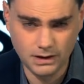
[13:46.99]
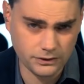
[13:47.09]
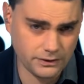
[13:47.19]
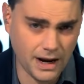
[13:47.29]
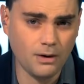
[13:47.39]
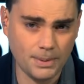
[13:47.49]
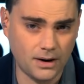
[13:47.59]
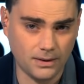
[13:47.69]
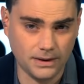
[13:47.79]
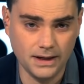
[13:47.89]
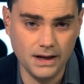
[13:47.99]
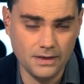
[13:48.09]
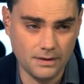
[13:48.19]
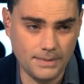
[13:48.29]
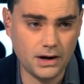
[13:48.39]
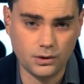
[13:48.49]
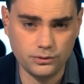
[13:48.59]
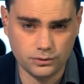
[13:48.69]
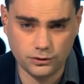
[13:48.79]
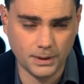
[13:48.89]
So now apparently the mayor who
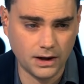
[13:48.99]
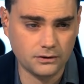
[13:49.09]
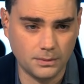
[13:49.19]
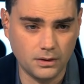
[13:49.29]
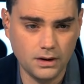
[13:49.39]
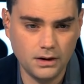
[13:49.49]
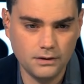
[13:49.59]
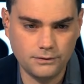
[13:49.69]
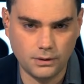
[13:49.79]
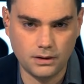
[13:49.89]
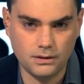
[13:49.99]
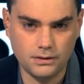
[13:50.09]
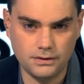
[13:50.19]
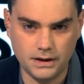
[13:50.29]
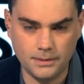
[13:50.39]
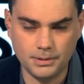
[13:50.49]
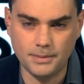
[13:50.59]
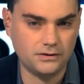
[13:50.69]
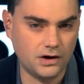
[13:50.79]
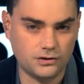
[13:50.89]
is responsible for the
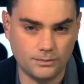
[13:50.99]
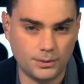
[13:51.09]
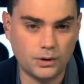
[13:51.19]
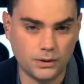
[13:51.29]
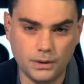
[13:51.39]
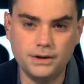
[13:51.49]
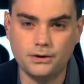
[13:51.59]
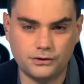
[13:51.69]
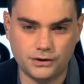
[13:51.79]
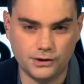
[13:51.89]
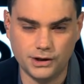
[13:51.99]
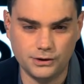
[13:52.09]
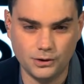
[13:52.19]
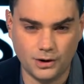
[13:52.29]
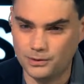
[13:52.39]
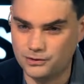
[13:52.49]
implementation of broken windows theory in New York,